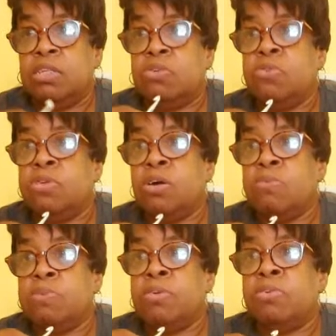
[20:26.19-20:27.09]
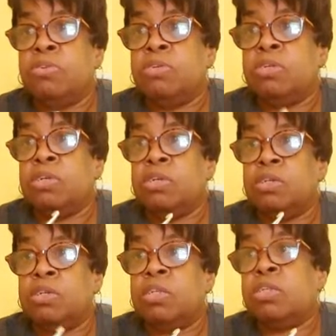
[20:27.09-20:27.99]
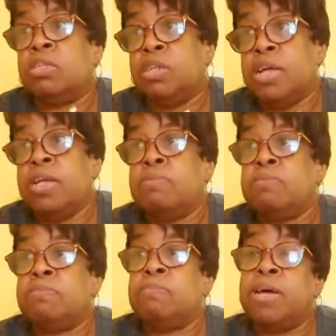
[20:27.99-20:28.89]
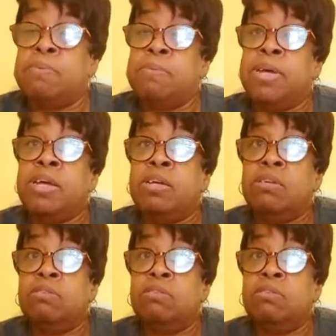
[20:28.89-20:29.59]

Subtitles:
So we're talking about synthetic, man-made.